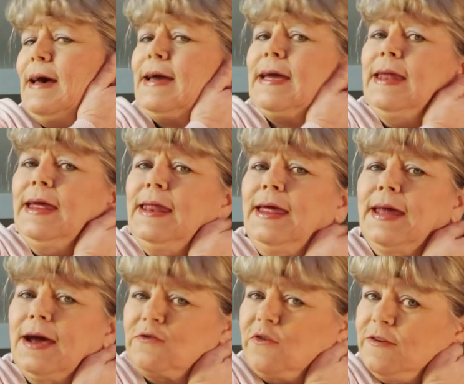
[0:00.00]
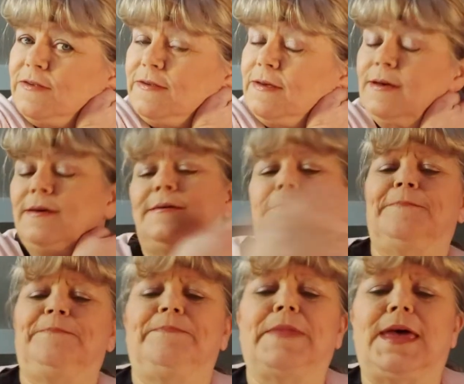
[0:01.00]
Canadian actress,
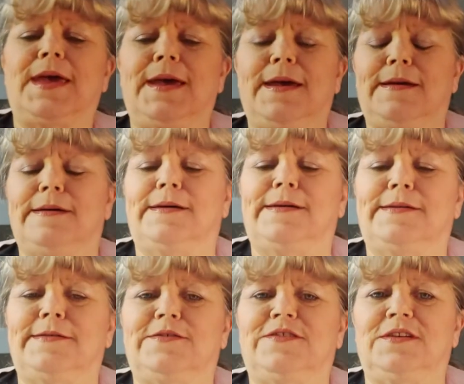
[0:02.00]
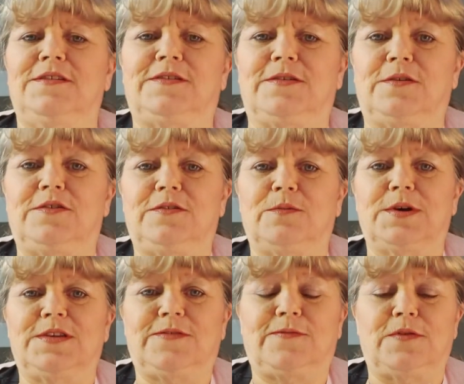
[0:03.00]
and she
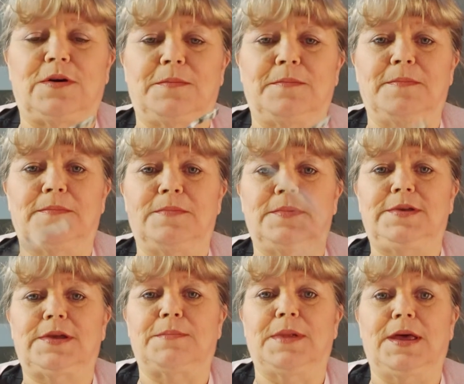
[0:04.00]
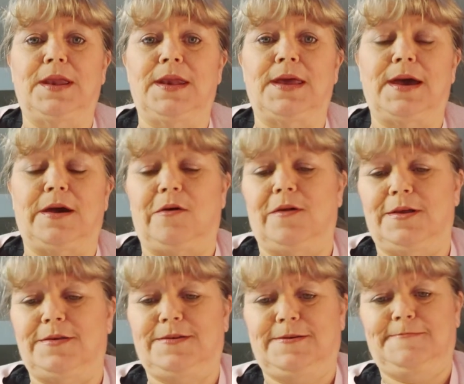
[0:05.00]
was from Dublin,
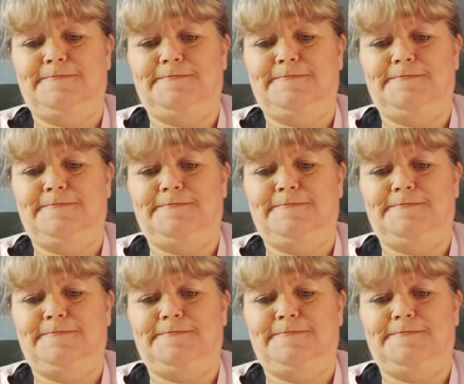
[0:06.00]
Ireland.